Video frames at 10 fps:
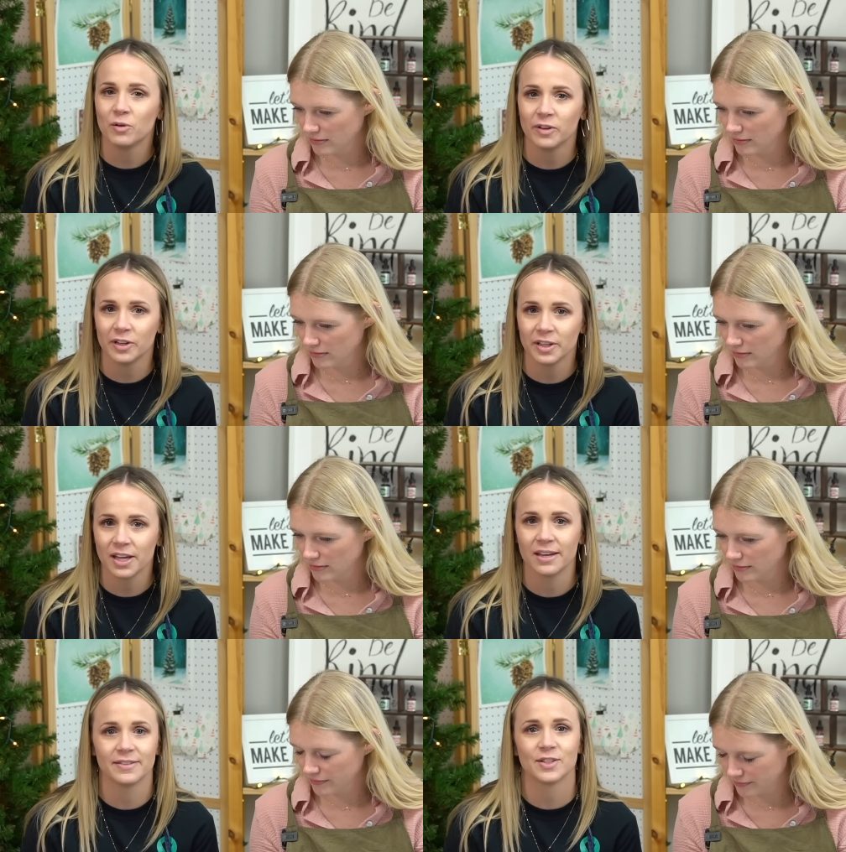Speaker 1: ovarian
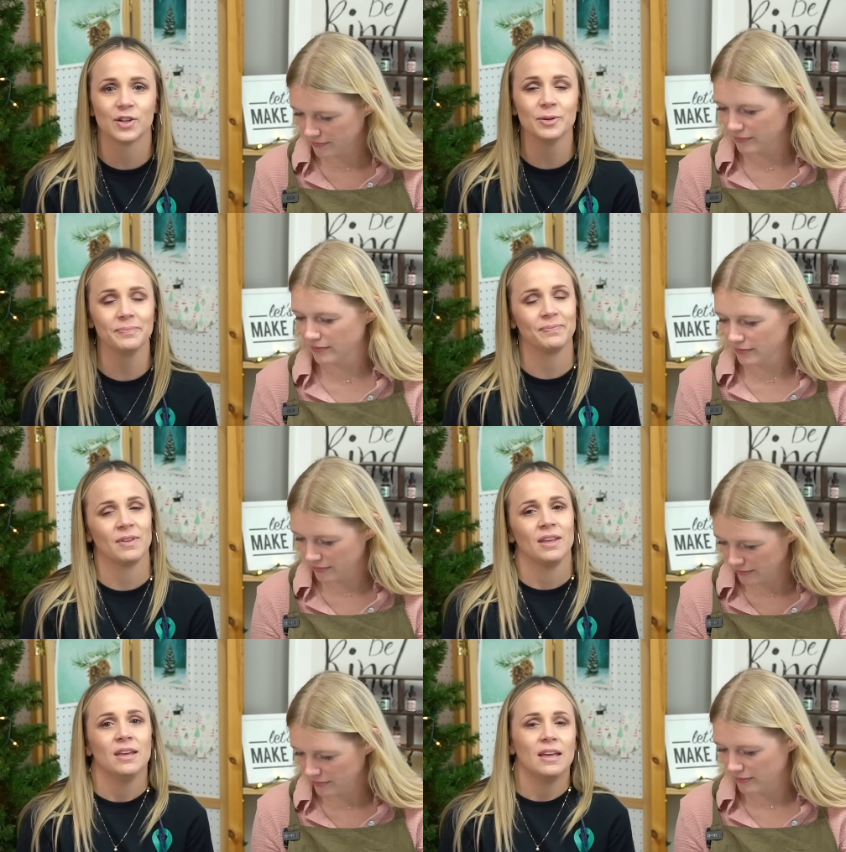cancer,
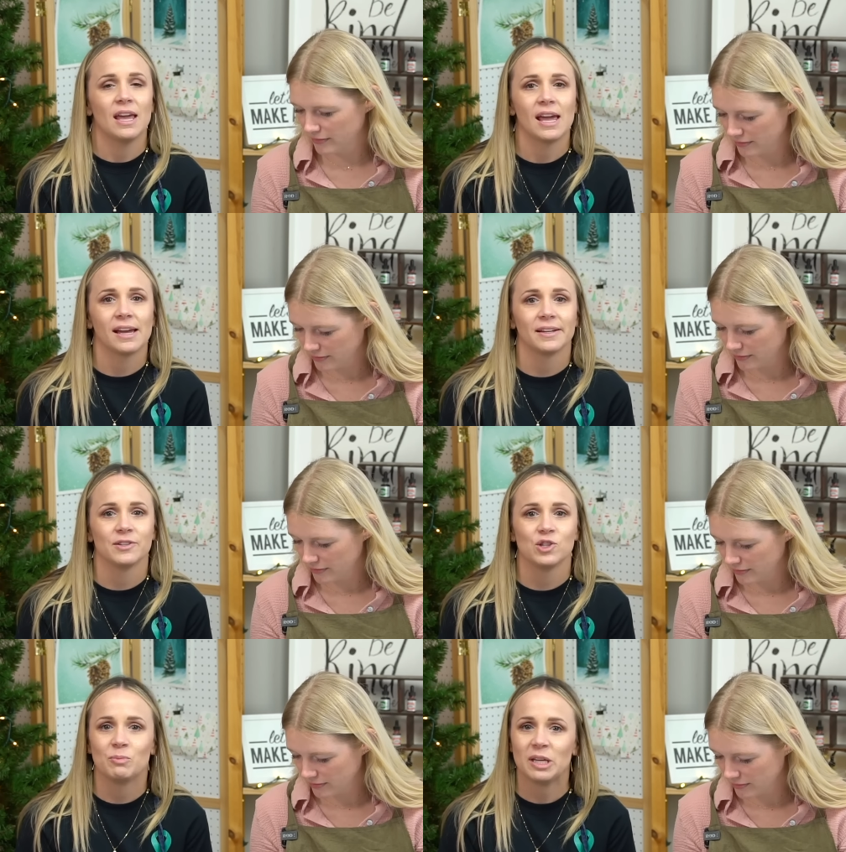
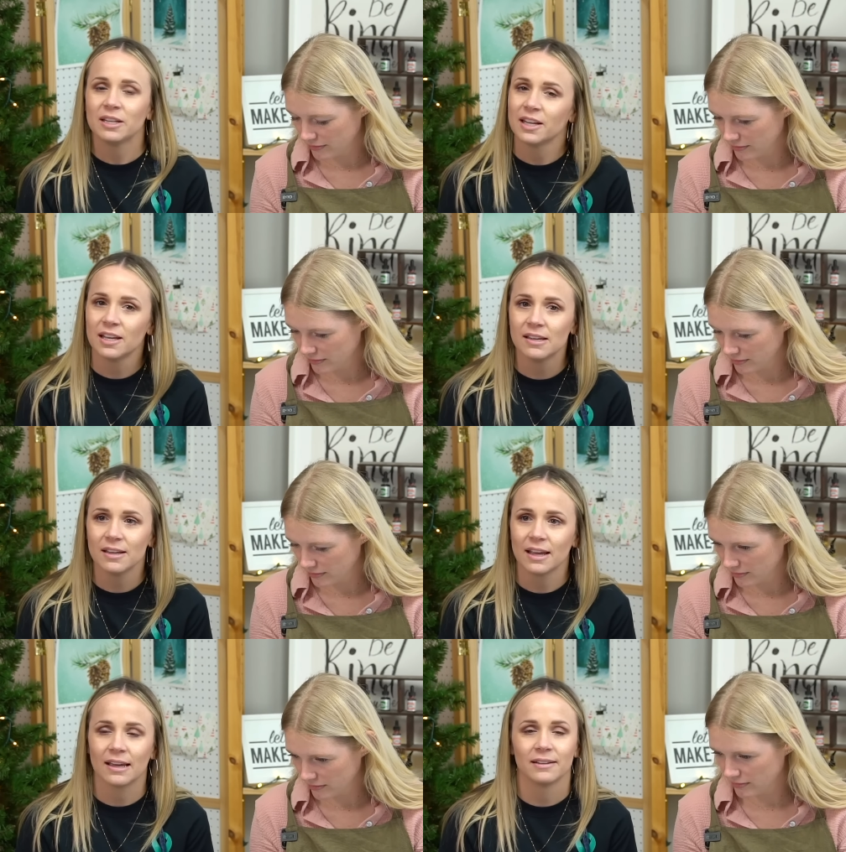and she's beaten
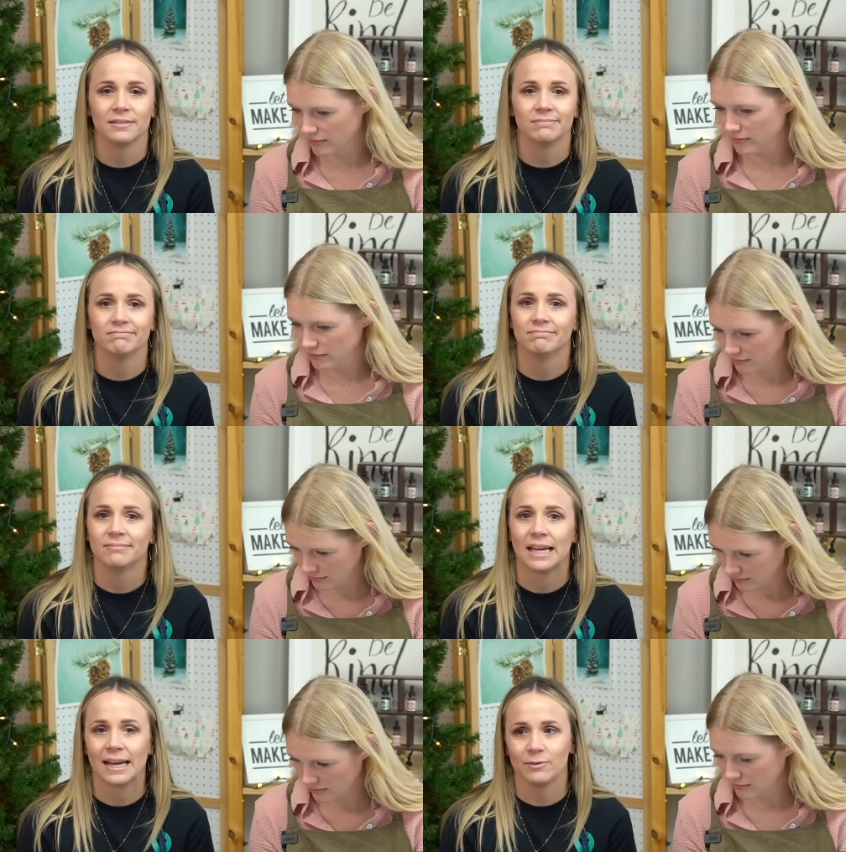it and
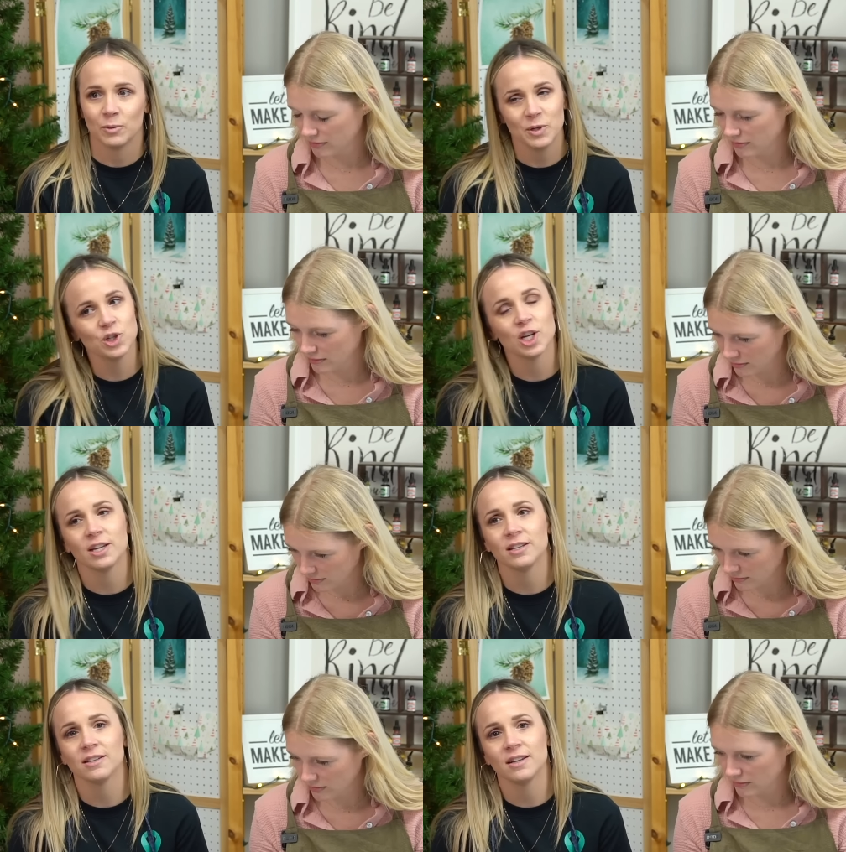had
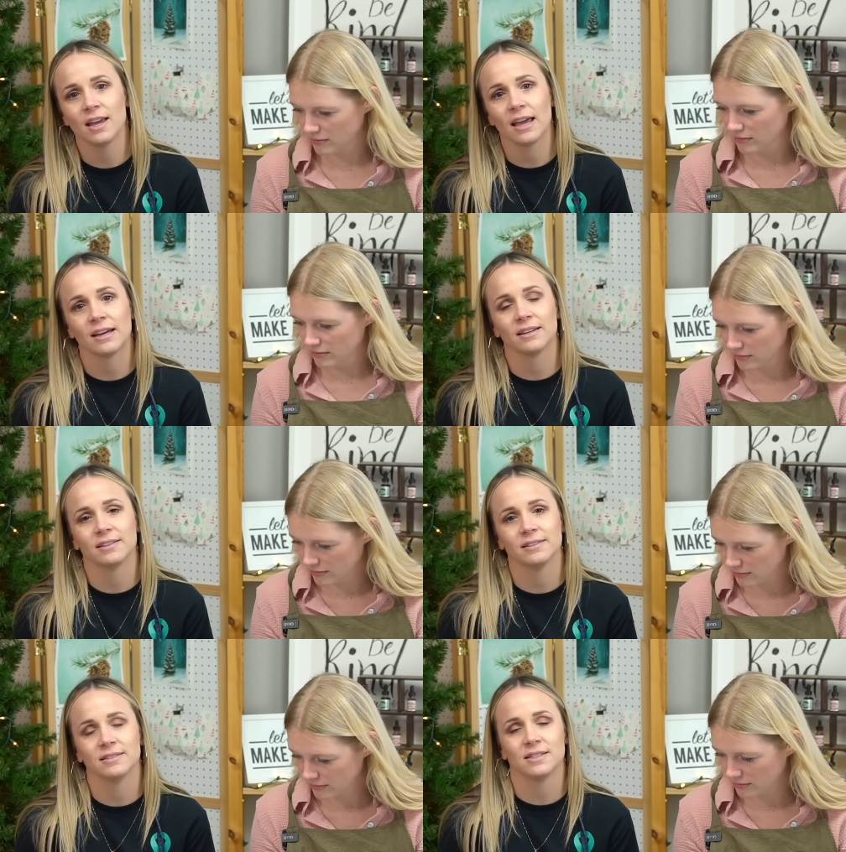remission,
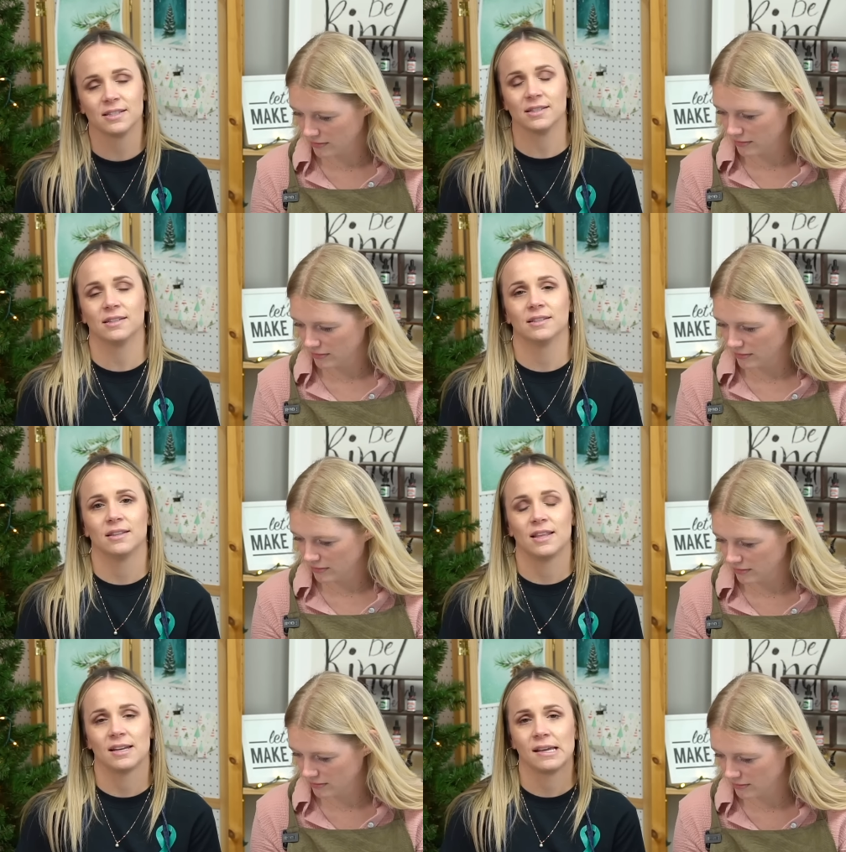and
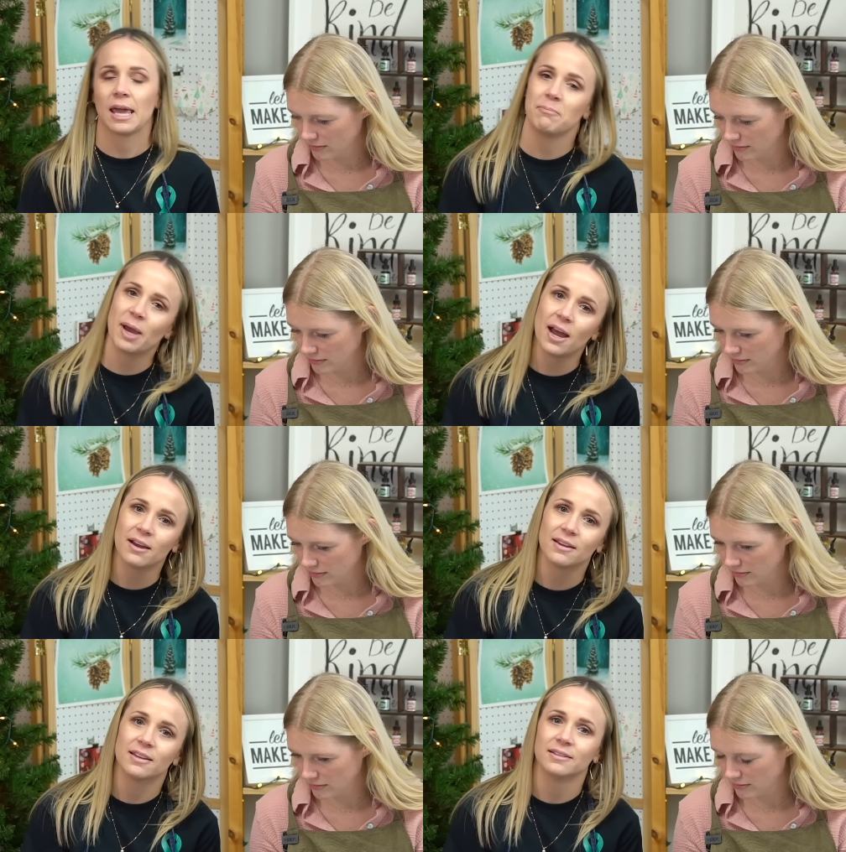then it came
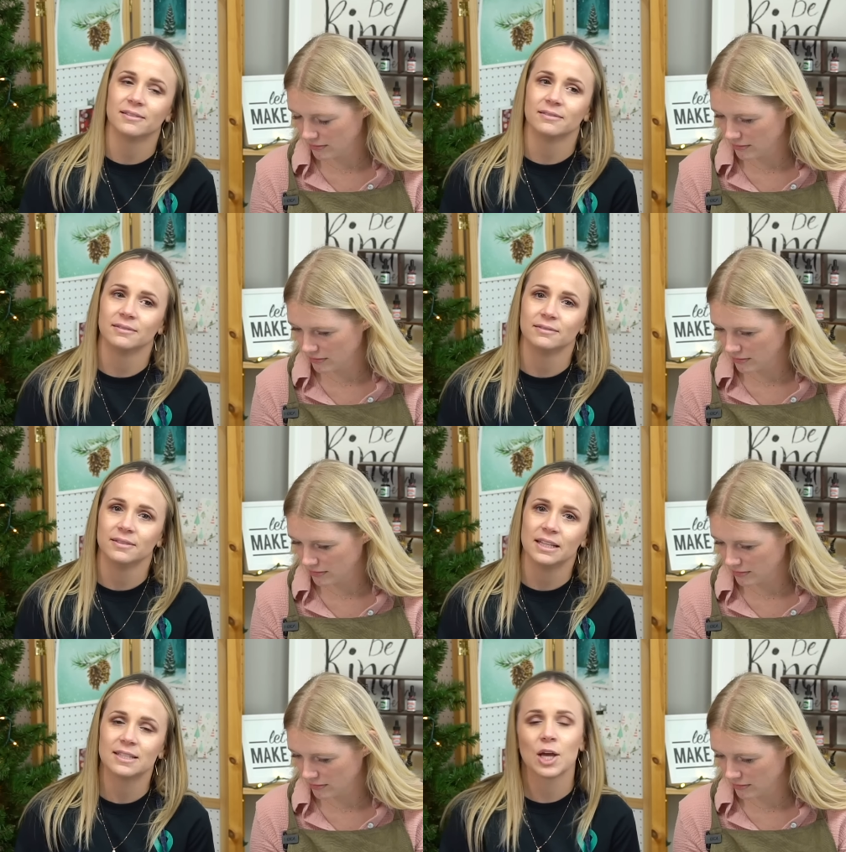back, and
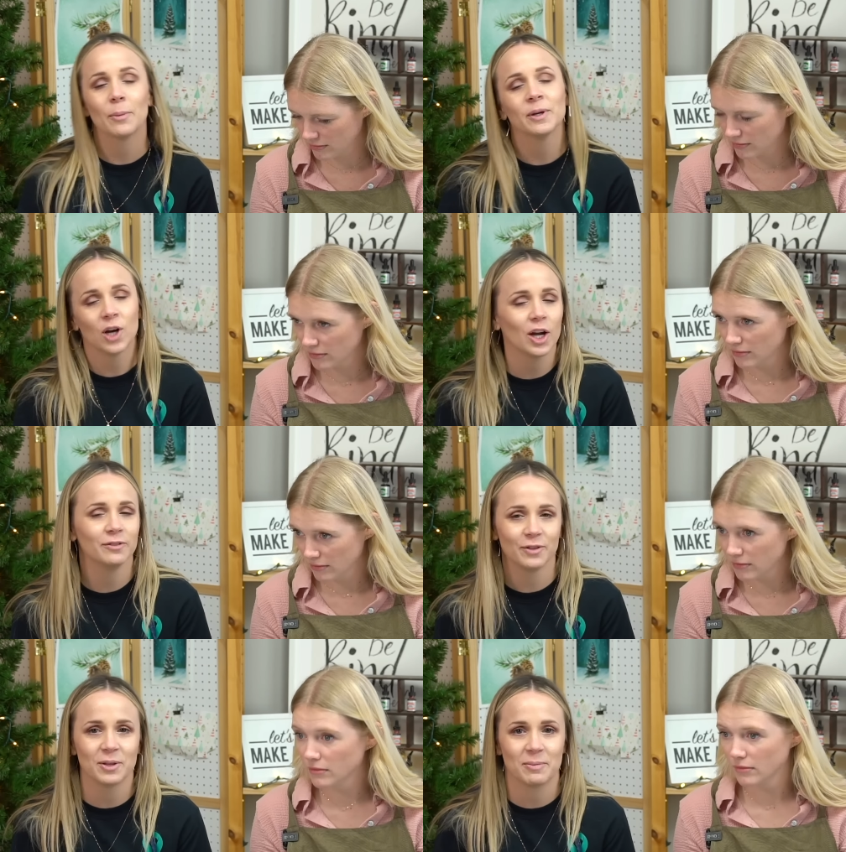it's come and
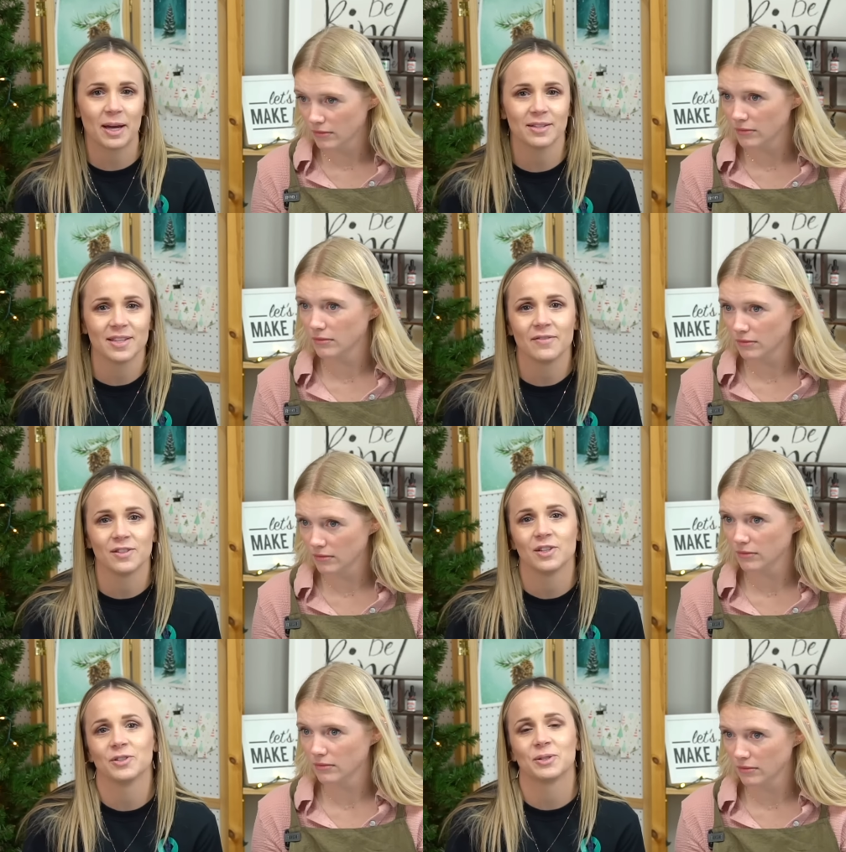gone for the past
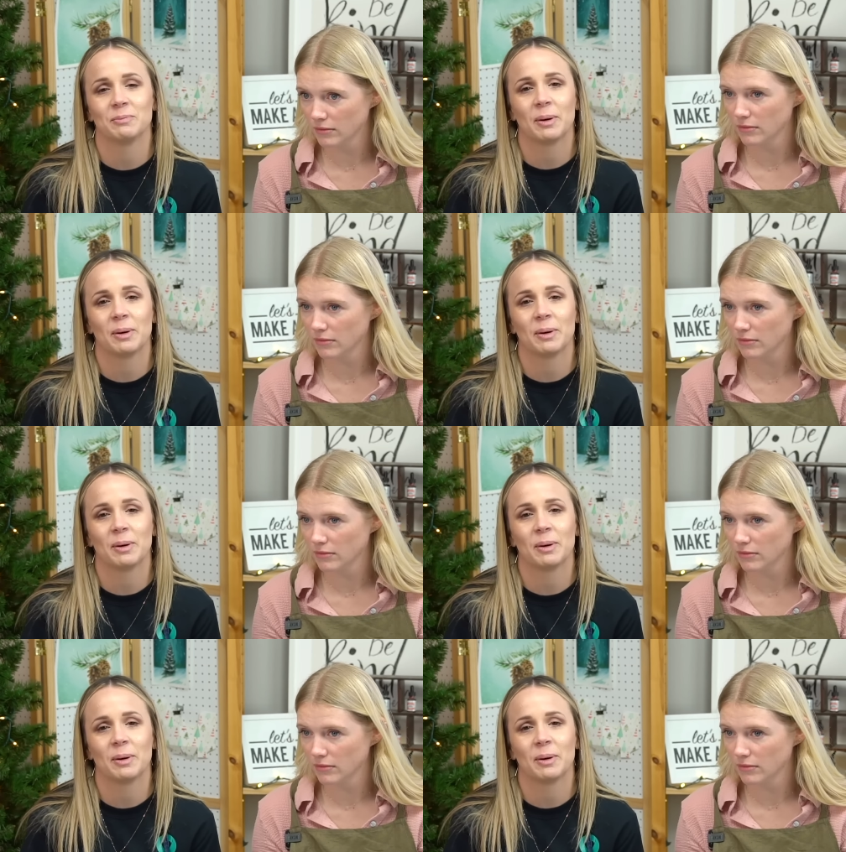seven years.